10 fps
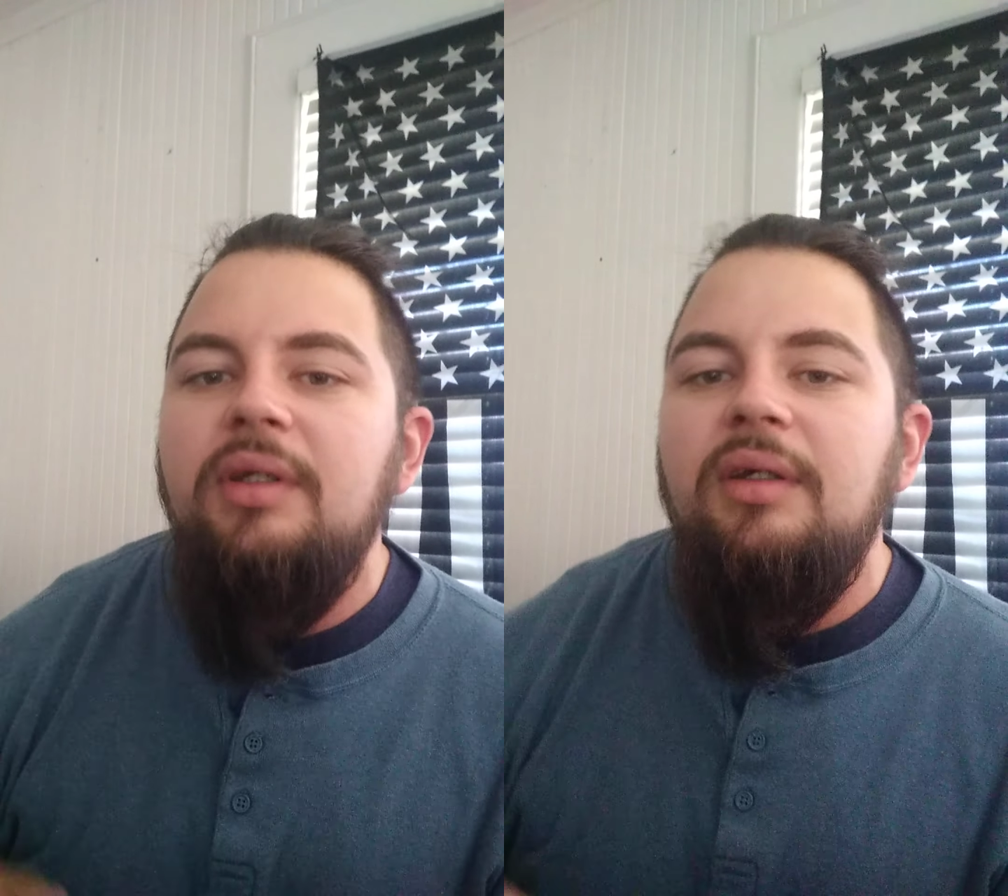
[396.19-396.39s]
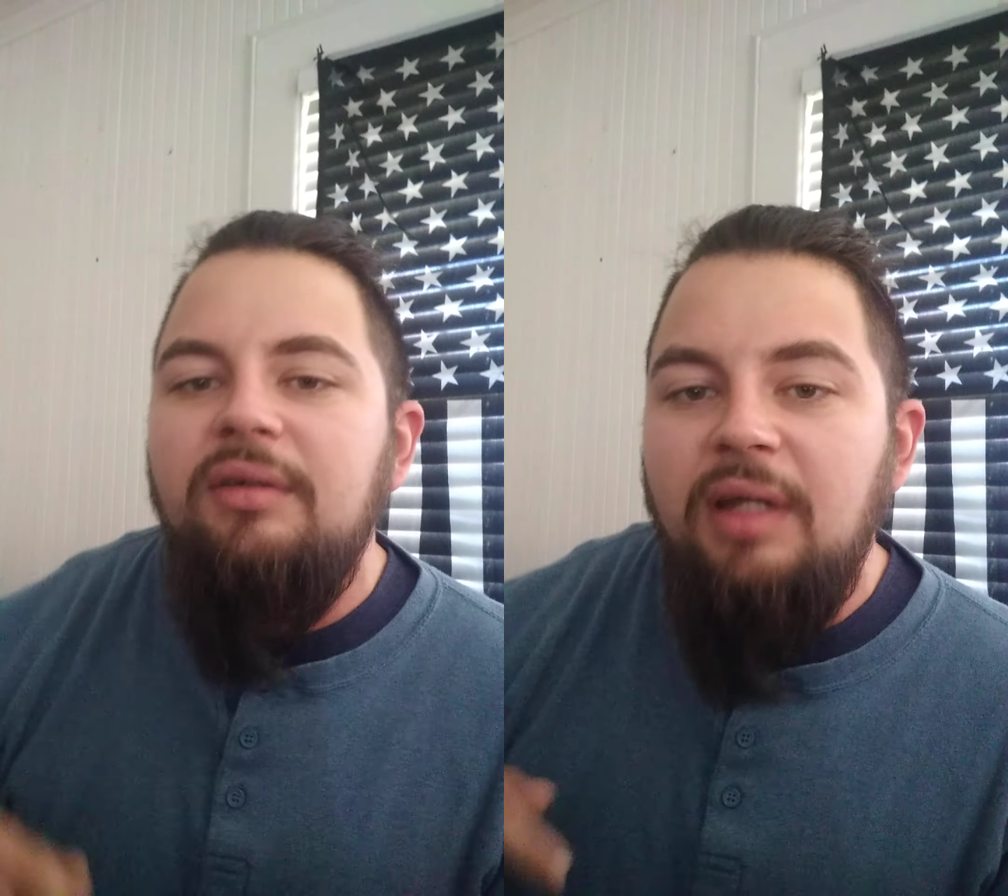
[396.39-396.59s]

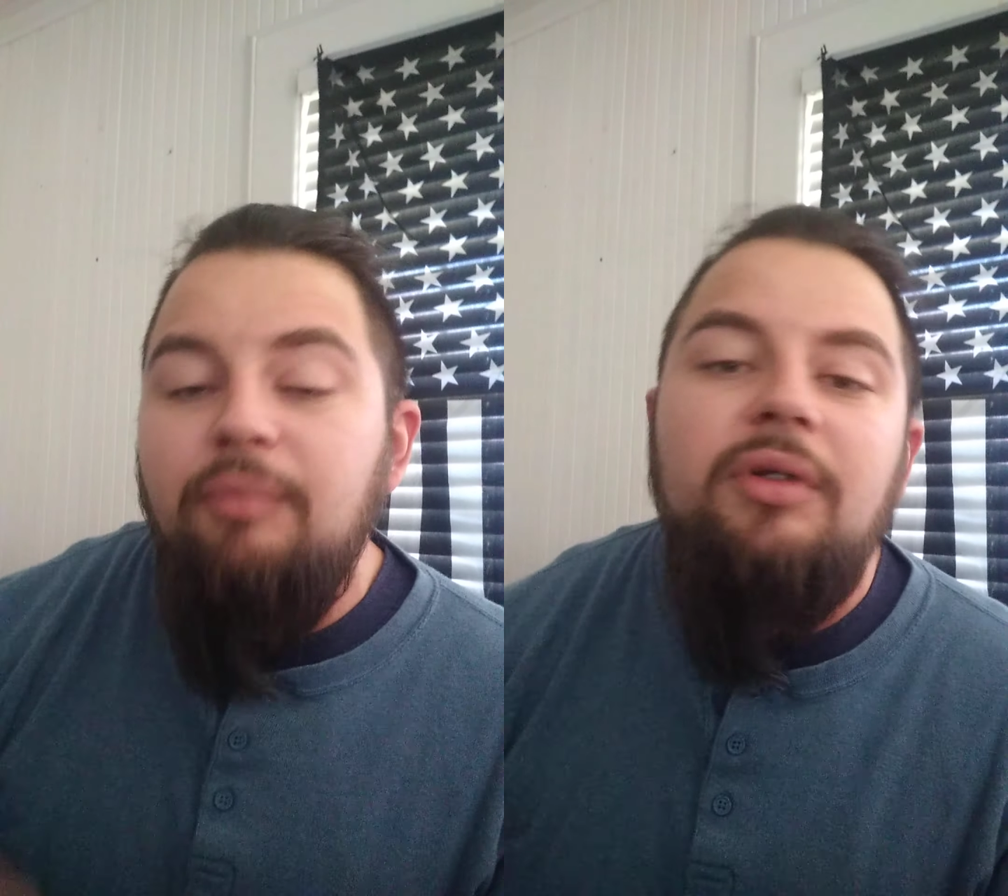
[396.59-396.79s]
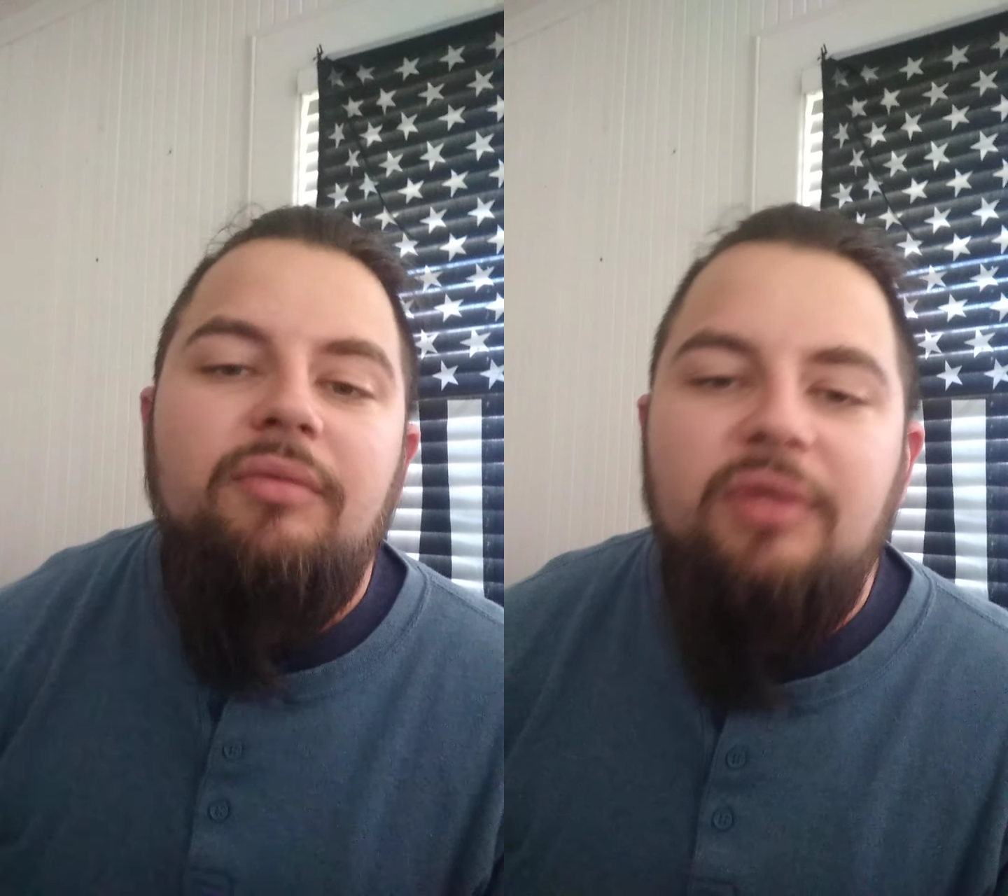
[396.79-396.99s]
the
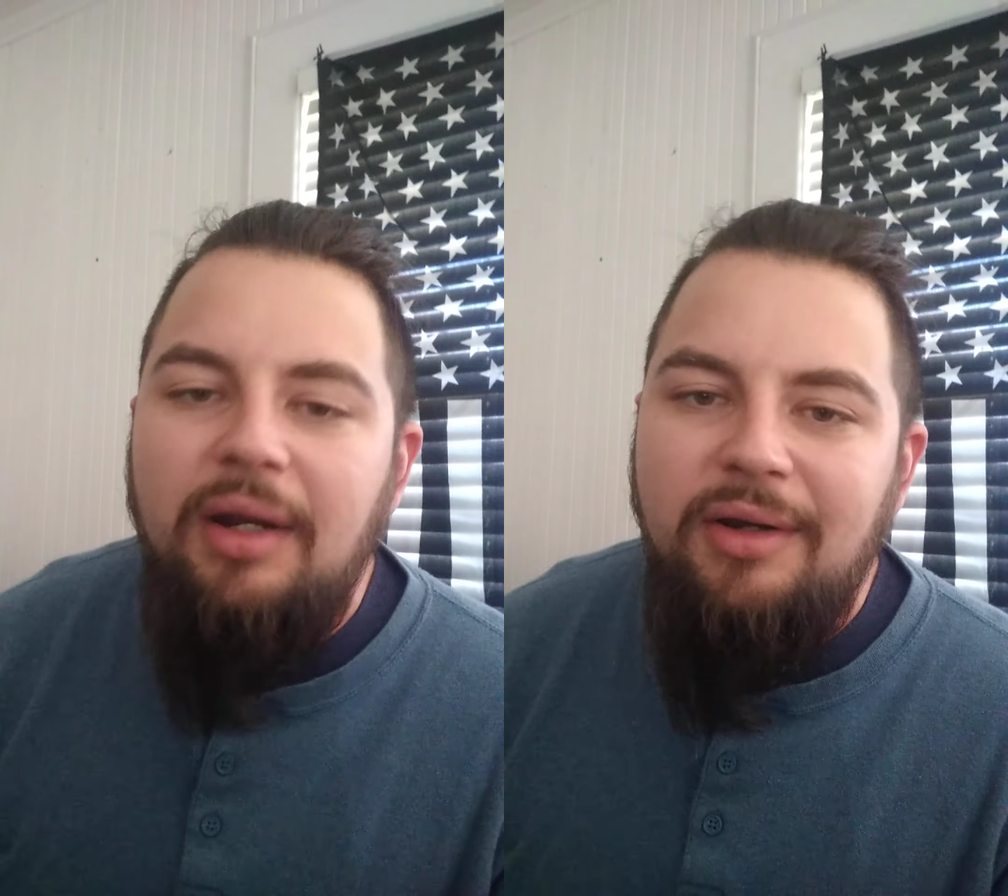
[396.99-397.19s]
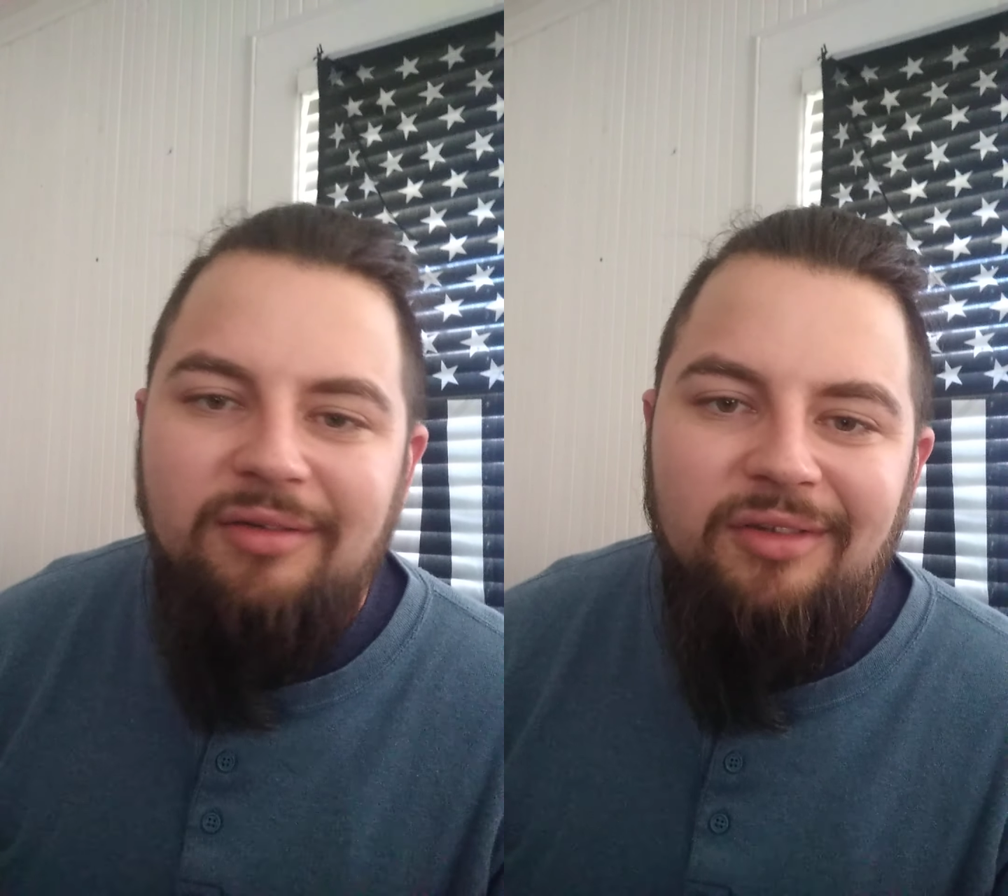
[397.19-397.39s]
exception of
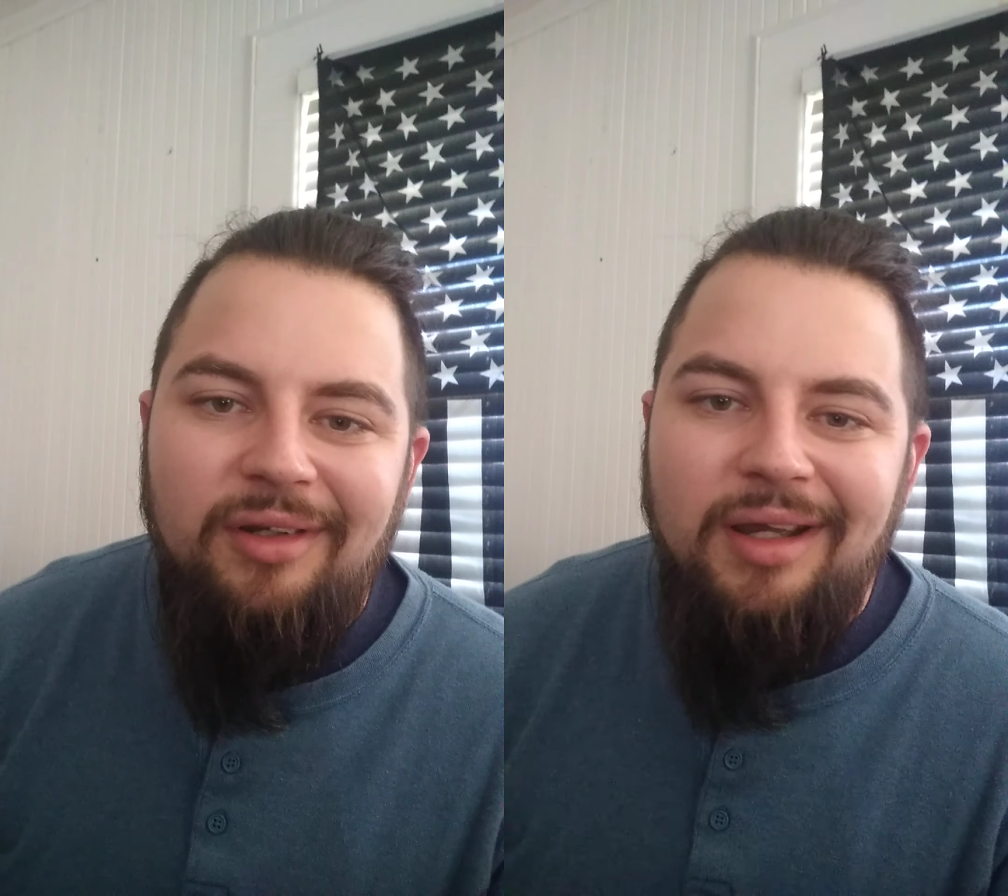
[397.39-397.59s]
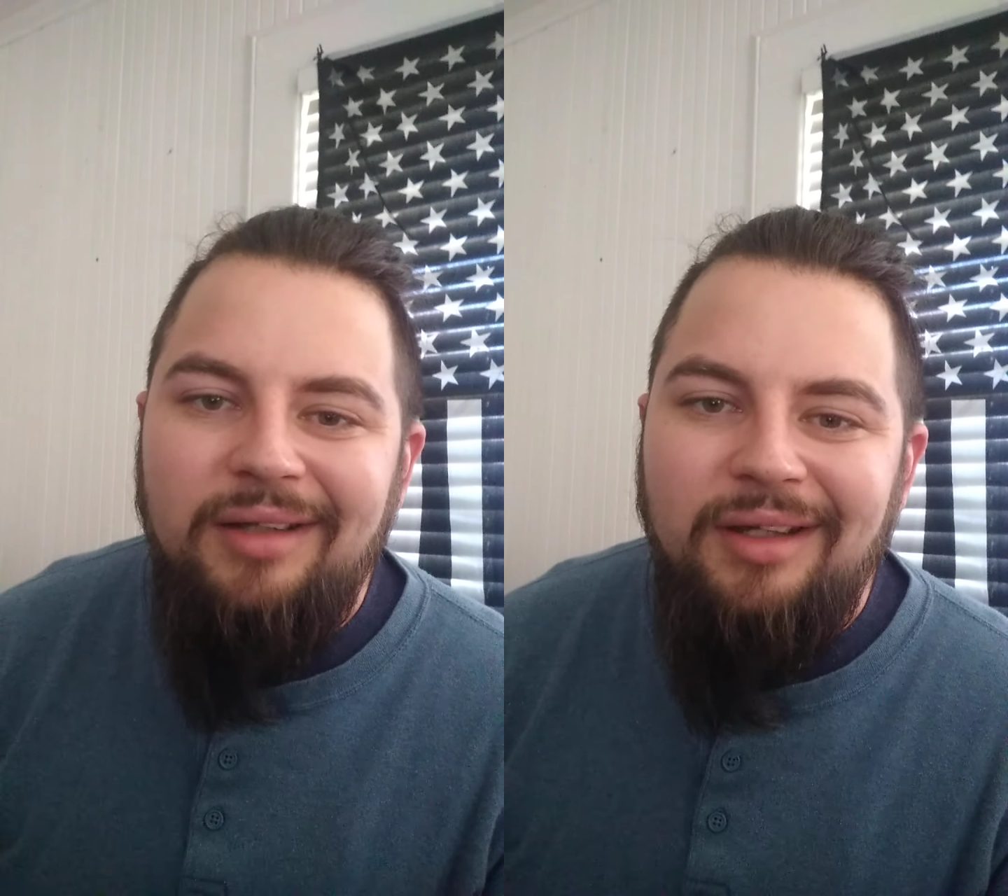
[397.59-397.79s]
Saturday and Sunday.